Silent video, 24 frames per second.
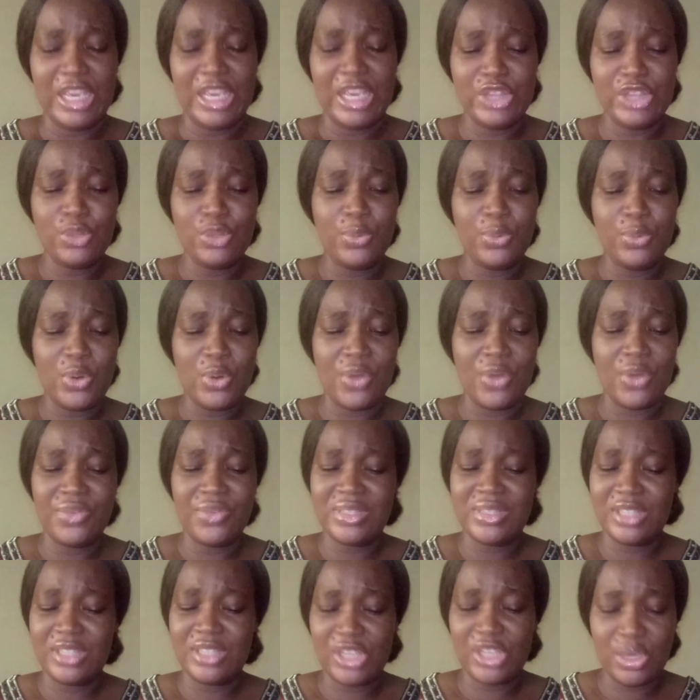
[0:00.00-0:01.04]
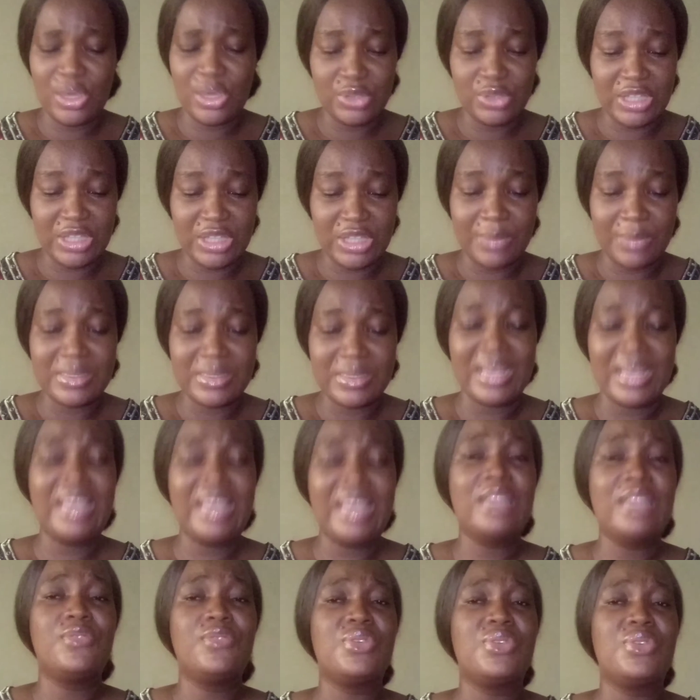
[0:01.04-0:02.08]
In the book of Ezekiel chapter
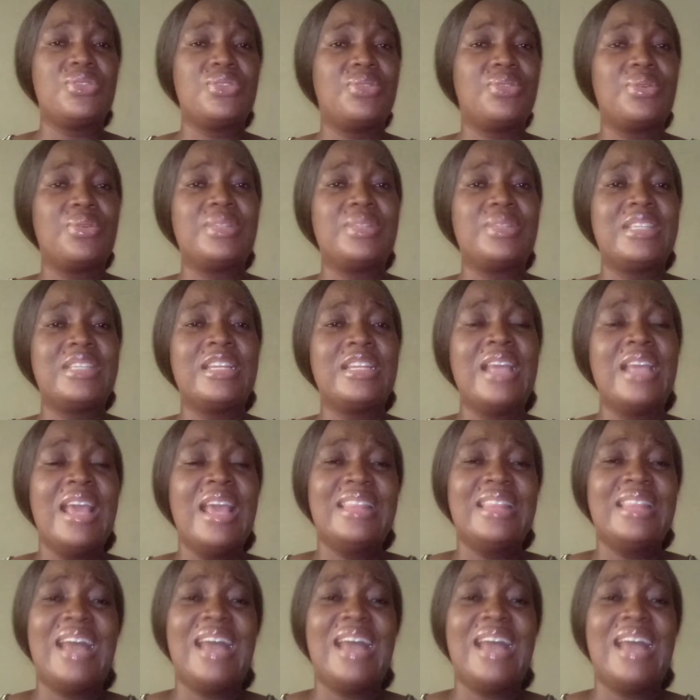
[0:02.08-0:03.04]
8 verse 13,